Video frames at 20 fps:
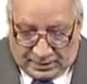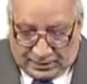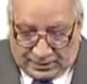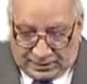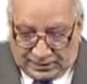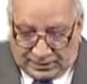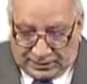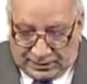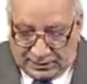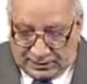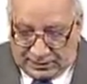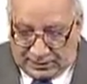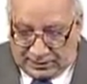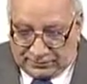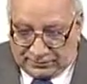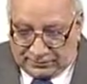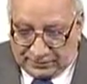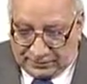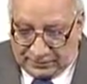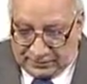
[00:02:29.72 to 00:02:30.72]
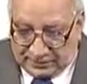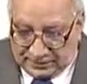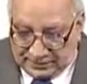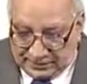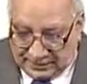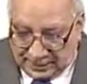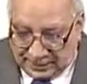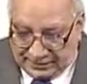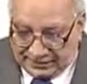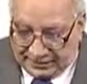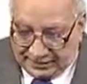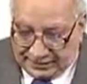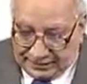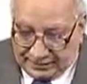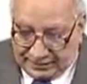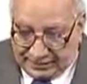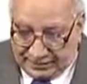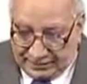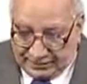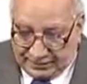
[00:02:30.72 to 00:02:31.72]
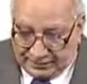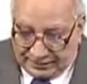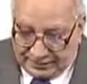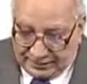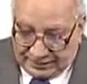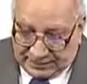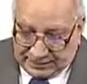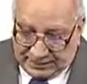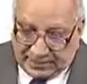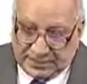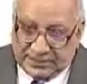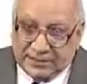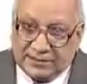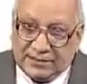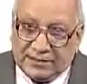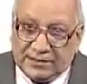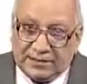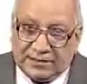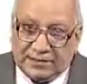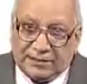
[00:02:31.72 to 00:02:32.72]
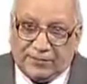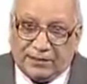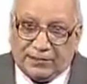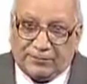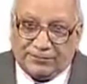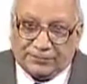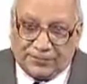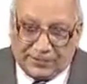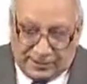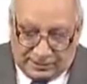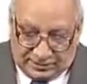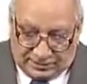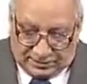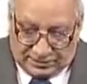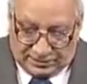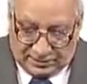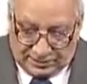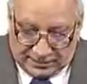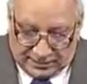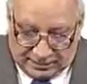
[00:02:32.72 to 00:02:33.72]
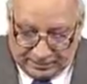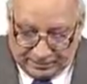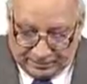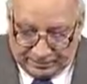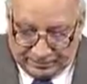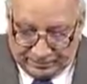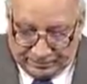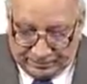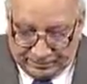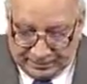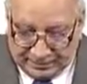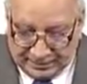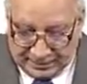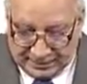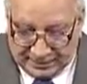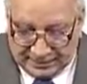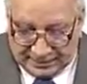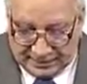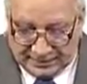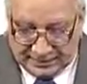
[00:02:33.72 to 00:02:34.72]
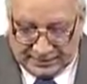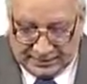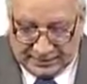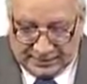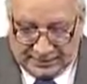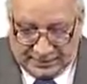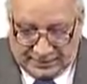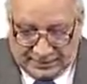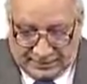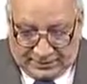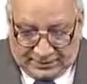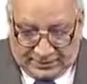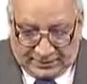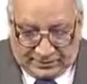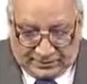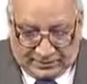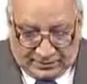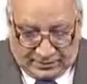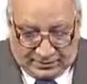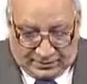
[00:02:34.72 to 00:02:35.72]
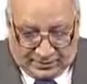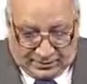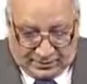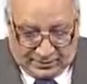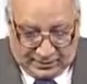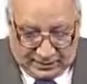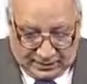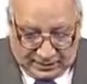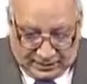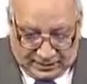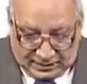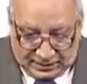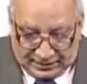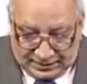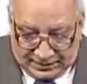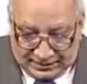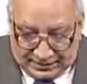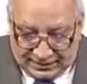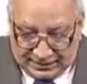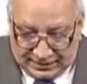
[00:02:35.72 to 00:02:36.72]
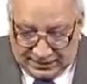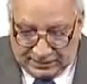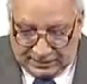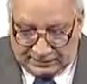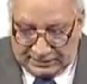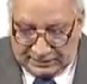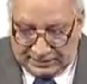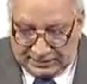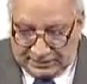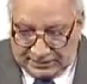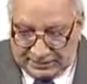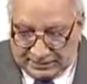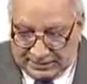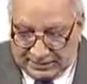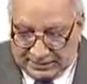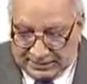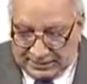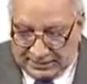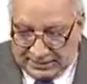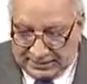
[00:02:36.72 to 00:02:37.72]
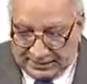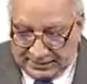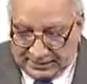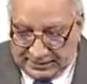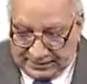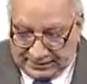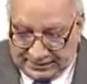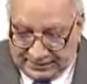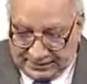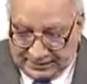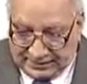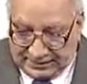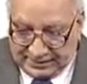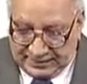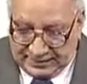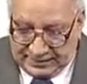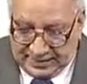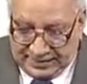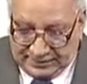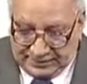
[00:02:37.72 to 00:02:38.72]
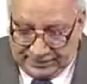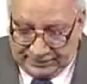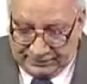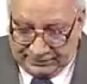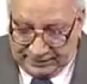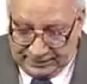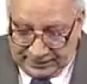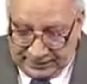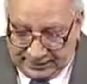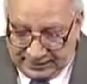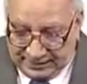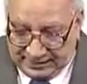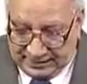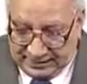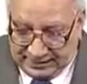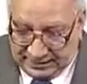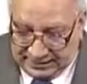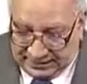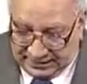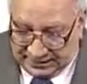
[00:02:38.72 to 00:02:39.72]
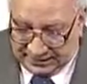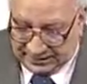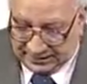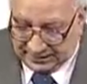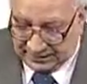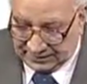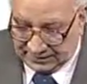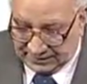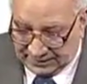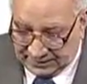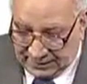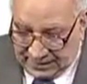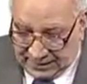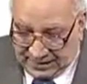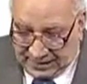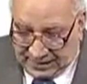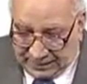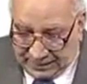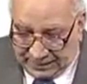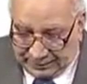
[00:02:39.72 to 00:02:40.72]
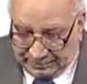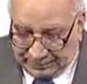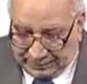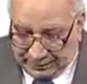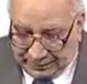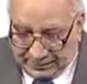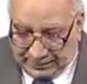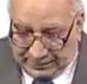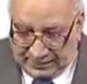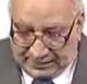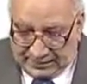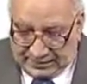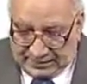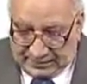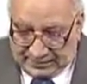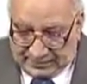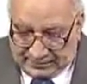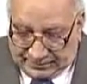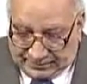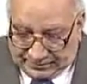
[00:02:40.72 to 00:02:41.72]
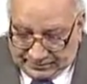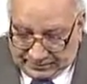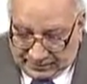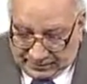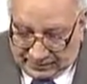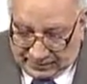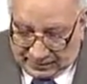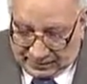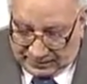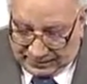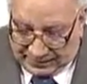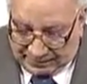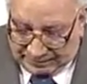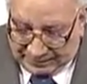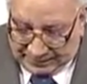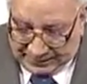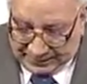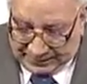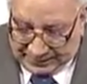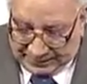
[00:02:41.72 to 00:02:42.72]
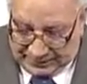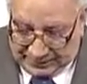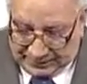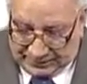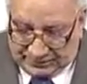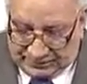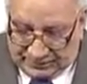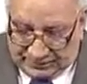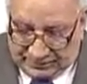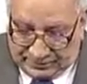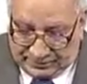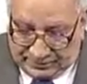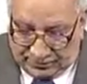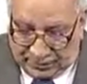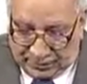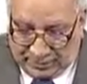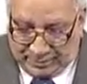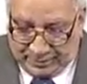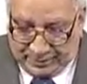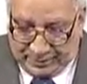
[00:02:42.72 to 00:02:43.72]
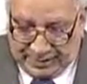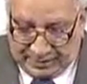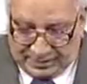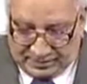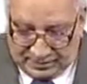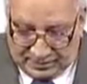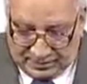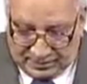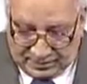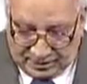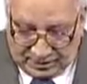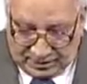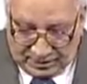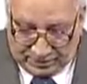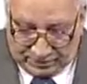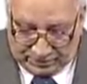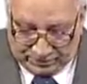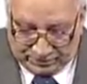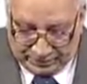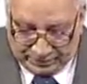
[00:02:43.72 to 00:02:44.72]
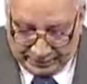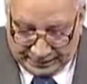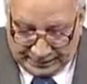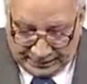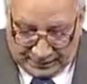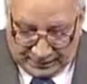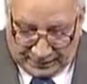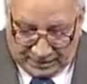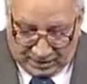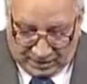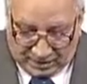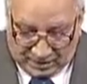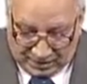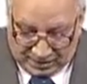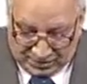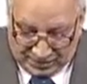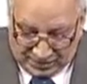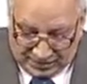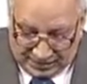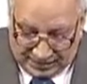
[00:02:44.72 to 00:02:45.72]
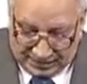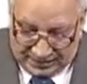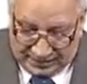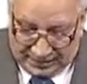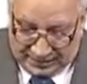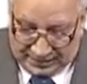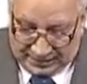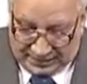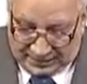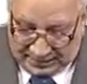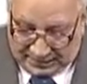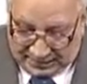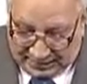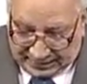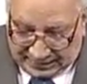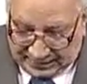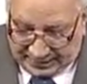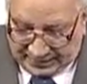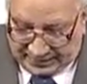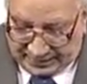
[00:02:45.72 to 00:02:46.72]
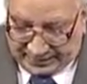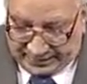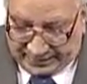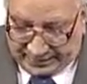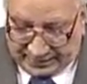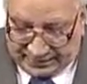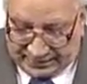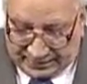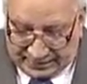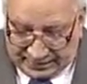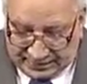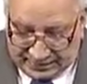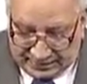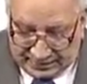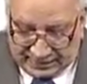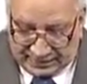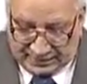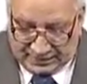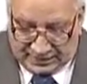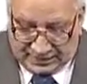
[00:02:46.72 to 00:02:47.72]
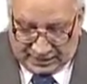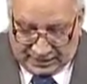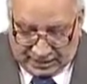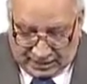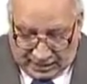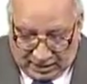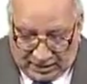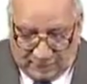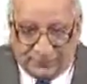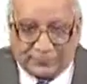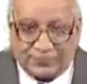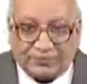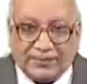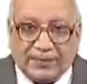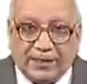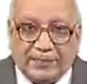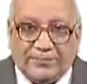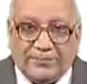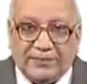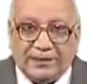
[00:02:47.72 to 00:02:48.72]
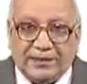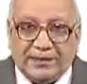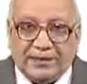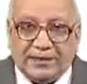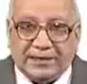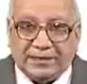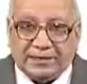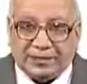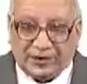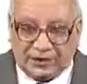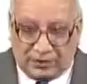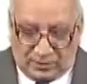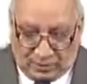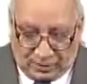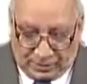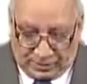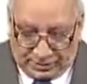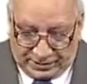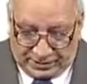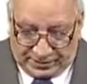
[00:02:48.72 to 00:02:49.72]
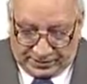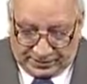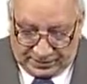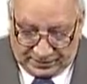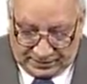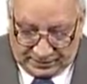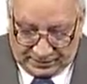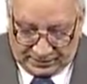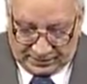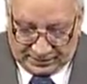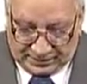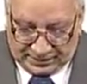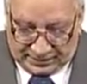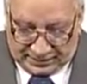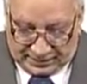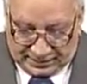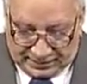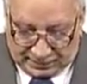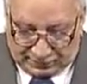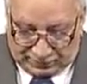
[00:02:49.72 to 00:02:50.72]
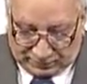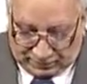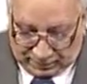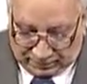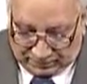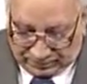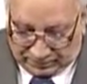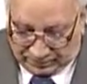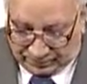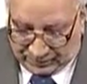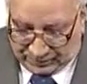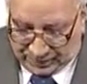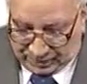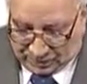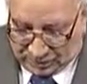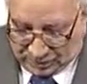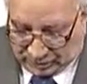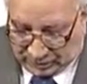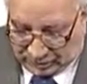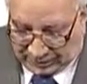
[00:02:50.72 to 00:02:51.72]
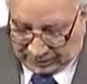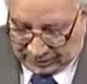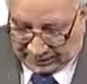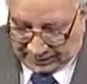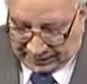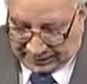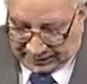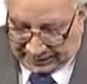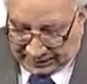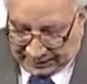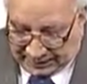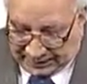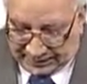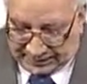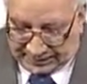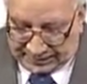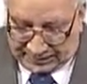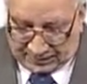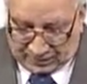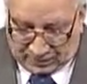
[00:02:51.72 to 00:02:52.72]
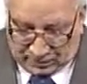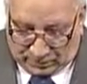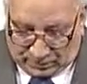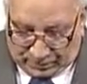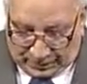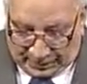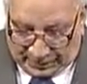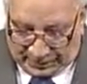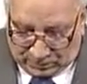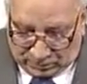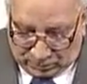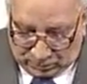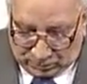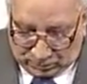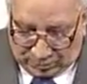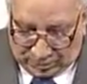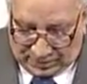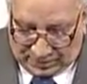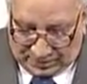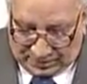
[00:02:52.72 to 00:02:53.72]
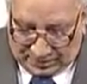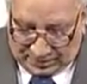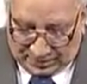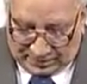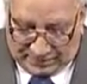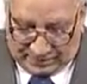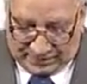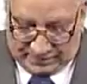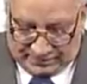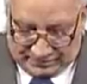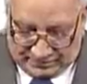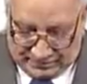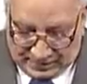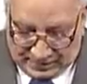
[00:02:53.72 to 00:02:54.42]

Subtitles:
Initiation phase of DNA replication, the first step there is the early G1 inactive DNA helicases and pre-replicative complex of pre-RC, that is the licensing of replication origins, is formed. Origin recognition complex, ORC,